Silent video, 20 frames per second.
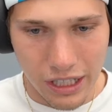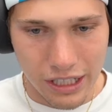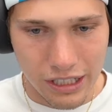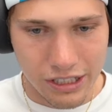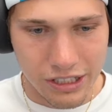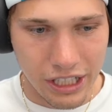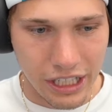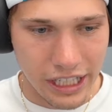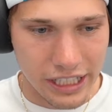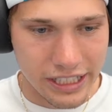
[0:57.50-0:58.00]

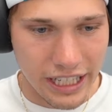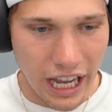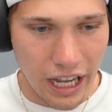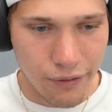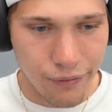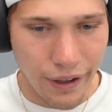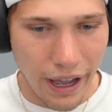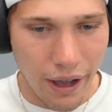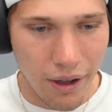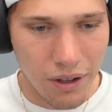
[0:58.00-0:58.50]
Ticky-tack
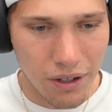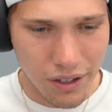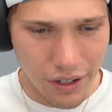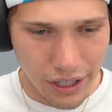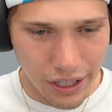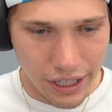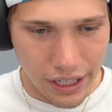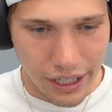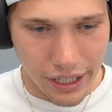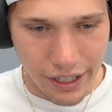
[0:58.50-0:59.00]
foul.
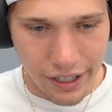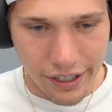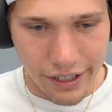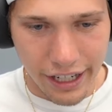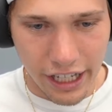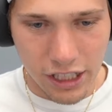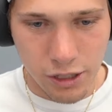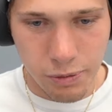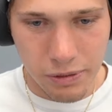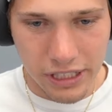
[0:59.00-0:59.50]

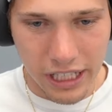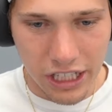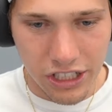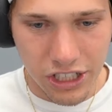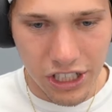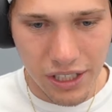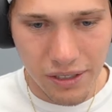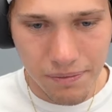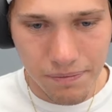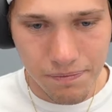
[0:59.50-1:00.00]
Next
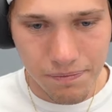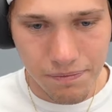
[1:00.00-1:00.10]
possession.